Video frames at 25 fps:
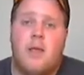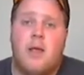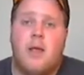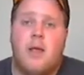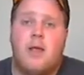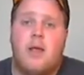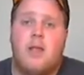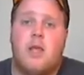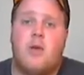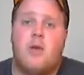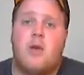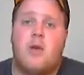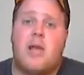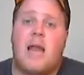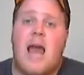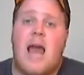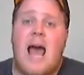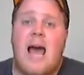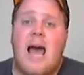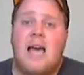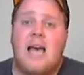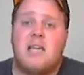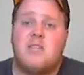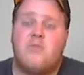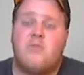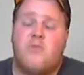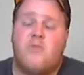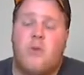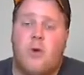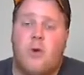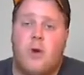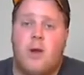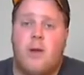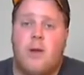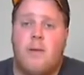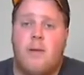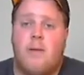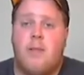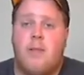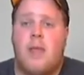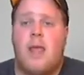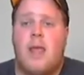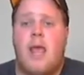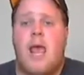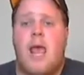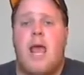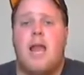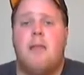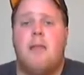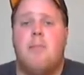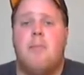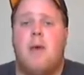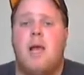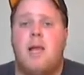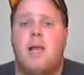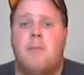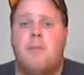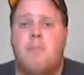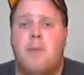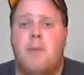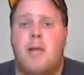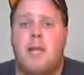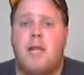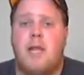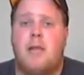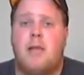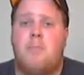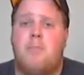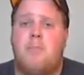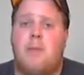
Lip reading: that you could ask for. And in my opinion,